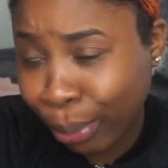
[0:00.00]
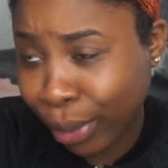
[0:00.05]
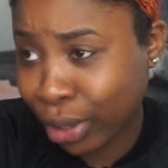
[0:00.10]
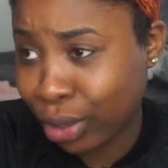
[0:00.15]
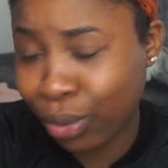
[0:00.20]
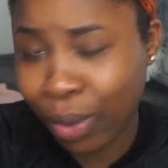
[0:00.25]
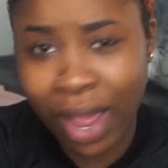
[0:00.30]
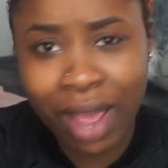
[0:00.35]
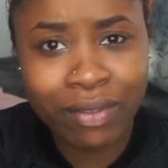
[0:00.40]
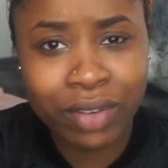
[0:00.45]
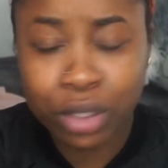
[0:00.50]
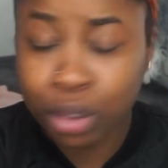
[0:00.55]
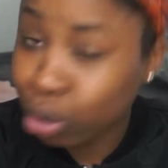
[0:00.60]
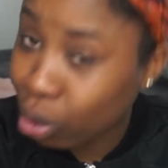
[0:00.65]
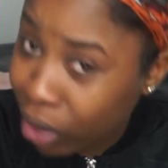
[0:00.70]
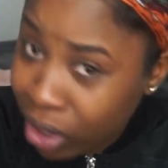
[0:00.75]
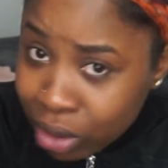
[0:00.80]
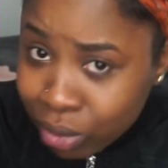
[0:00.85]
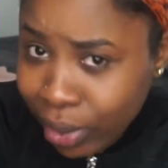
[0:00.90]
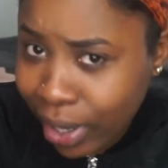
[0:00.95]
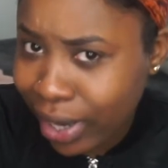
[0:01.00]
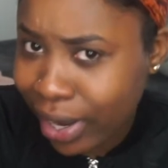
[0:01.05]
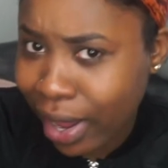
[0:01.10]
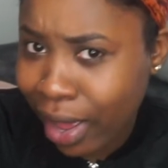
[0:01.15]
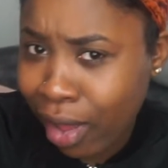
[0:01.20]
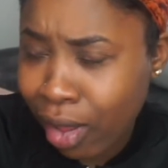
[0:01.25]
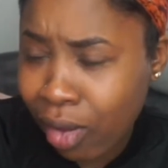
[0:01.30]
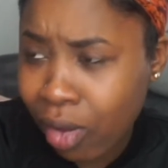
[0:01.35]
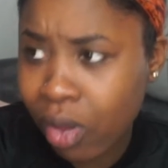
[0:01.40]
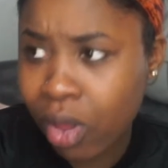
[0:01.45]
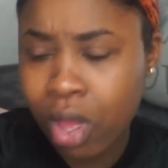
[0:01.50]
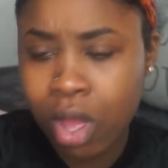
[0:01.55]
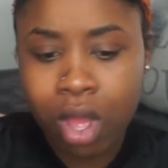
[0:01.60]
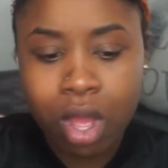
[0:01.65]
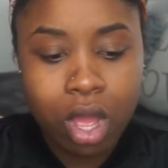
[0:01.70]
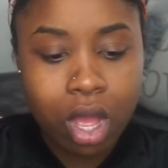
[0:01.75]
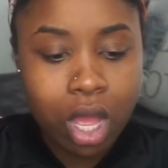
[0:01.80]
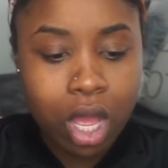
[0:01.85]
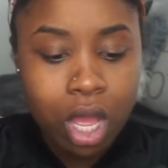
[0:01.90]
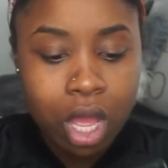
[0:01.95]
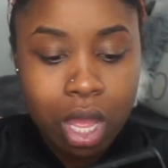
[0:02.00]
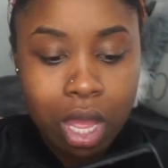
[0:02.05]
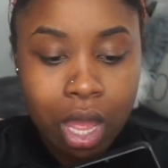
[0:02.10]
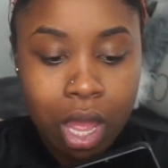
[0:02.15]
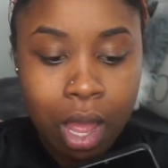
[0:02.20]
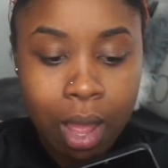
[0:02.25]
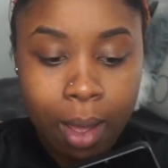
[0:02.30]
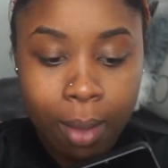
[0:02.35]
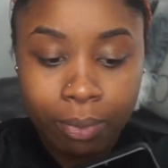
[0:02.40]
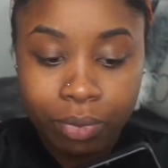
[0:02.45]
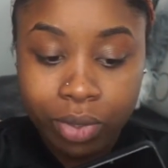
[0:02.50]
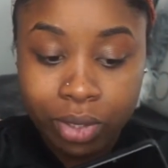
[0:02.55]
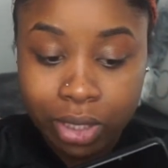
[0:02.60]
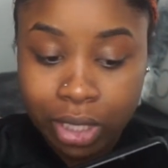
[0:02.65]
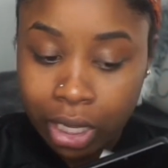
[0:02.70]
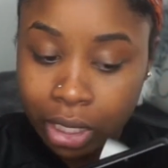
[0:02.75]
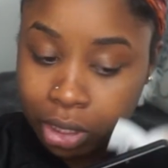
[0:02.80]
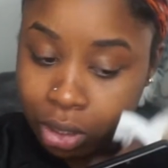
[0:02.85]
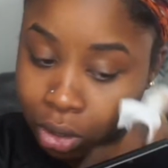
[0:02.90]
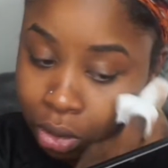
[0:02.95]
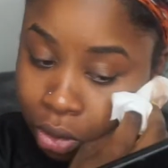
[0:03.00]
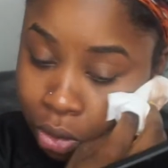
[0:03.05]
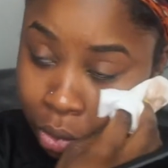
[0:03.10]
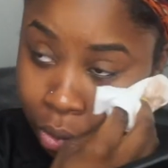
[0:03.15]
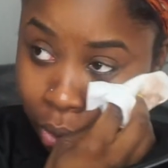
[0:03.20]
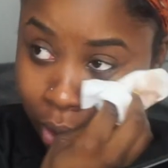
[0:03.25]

but do I have a choice right now? Um, he's like, you